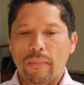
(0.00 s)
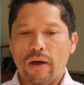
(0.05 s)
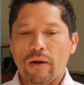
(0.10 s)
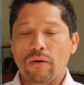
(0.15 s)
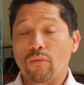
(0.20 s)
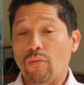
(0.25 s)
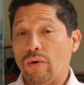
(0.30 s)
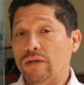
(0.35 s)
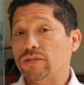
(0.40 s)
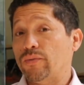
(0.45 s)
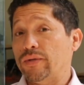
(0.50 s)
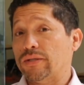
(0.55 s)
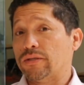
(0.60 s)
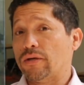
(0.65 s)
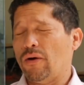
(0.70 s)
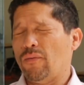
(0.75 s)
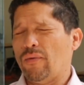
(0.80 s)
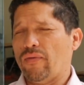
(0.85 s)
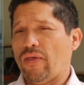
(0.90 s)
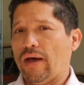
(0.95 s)
And once we
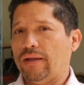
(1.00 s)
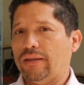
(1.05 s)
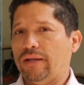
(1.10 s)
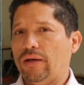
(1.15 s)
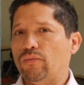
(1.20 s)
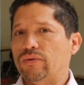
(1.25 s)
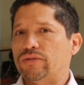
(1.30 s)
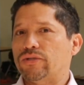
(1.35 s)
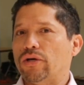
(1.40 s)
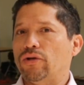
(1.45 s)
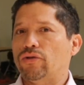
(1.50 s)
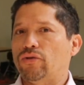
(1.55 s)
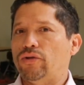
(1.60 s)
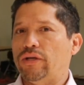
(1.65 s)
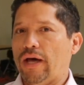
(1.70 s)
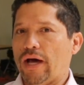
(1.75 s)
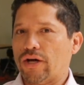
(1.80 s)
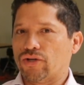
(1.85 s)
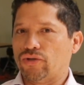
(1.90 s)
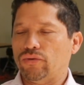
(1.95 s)
start with that, then we start
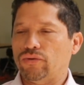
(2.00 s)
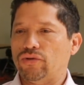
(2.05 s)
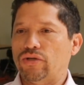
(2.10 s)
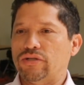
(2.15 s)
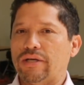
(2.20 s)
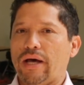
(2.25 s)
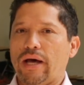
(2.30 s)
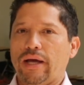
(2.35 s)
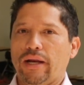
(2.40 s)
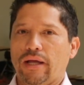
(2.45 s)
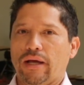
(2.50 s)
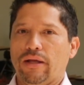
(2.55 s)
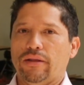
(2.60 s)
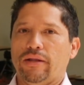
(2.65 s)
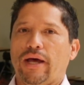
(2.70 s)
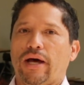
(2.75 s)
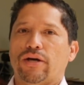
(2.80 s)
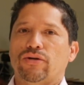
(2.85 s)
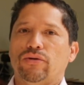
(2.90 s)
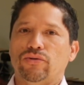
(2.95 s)
the actual designing and
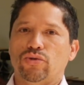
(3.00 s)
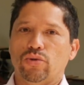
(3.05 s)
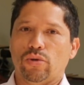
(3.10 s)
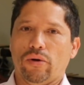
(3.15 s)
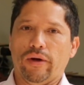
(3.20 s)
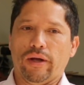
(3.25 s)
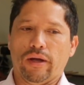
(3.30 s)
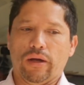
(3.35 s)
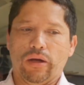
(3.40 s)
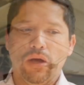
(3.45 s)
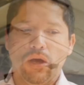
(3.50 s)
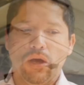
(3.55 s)
the actual drawing.